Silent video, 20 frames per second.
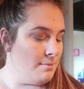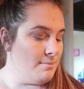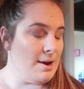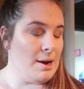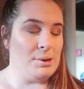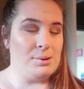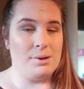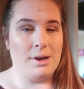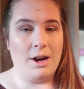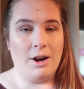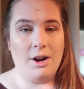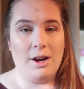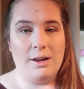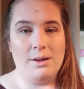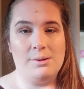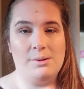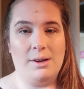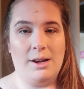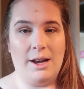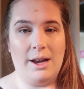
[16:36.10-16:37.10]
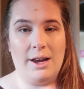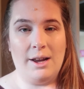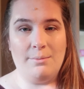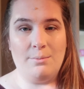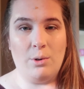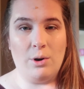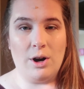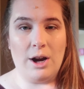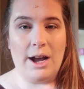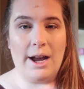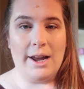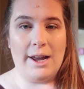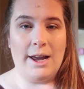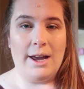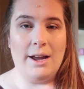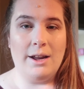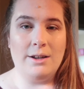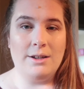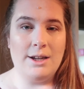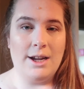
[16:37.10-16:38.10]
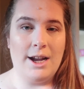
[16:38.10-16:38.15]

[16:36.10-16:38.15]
mascaras and more high-end,